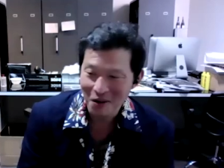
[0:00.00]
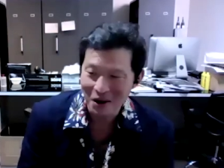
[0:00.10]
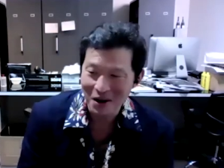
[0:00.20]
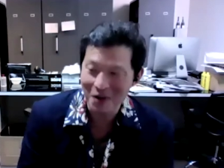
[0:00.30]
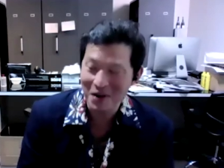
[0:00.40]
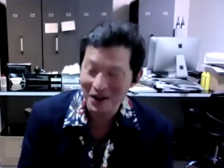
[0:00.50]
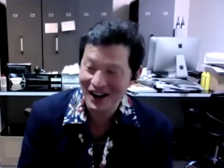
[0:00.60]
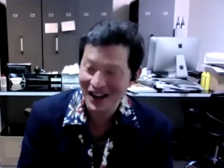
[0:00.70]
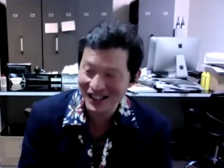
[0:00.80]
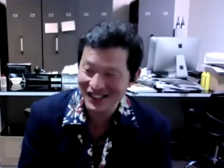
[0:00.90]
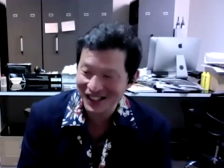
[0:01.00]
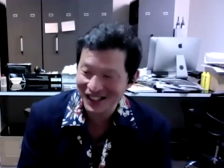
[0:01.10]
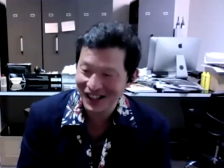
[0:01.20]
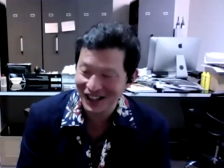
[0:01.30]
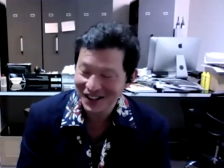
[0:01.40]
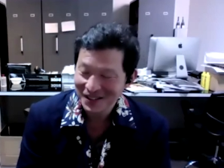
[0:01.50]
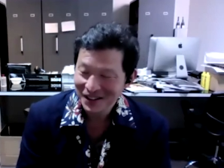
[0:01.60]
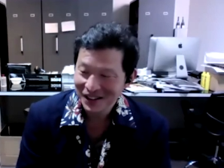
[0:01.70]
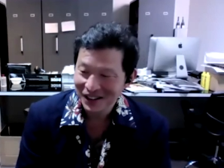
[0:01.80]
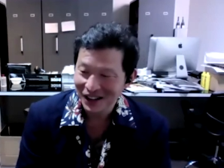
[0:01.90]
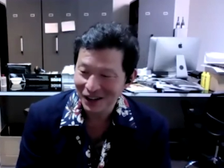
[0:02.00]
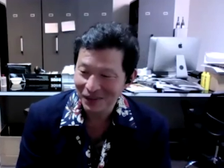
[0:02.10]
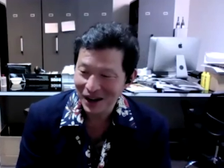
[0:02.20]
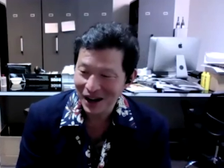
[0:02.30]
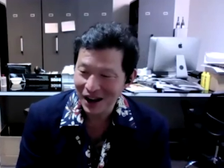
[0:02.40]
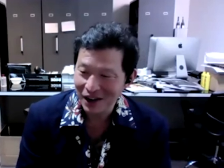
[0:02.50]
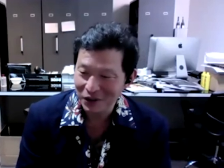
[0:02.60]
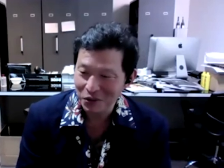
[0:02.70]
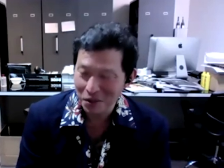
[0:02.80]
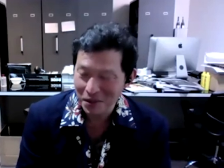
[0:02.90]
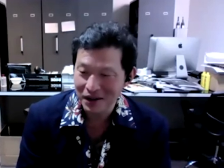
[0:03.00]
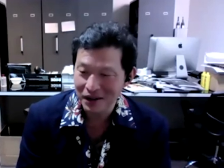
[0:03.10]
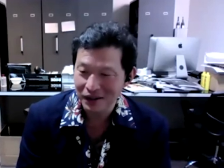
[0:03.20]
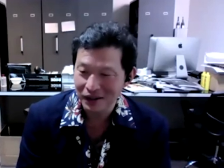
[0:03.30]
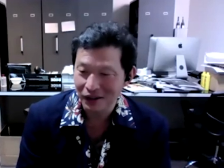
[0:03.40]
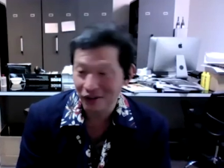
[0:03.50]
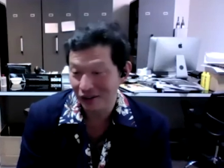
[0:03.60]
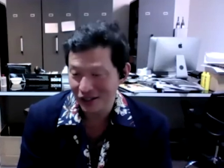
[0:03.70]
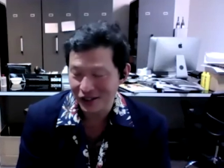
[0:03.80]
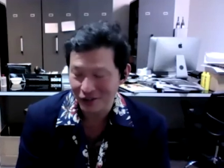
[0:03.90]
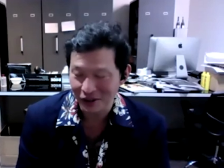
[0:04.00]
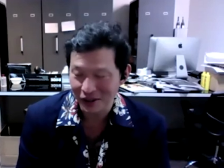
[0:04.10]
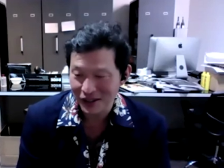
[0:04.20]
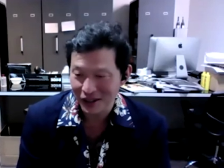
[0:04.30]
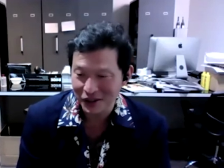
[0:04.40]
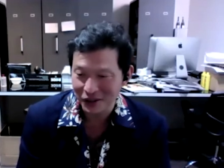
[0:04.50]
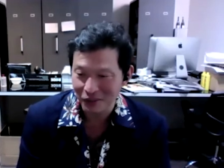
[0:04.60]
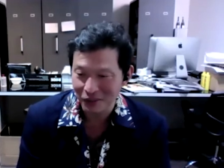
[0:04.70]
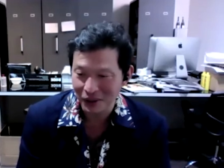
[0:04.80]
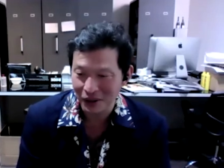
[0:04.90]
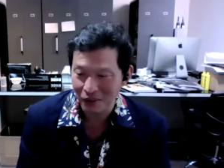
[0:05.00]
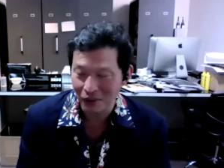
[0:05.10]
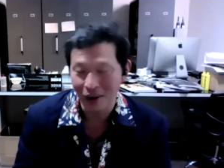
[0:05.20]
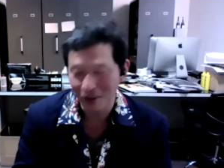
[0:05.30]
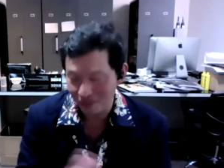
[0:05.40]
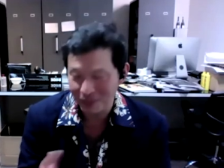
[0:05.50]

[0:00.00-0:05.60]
Whereas uh, um, I, every woman, or at least every intelligent, you know,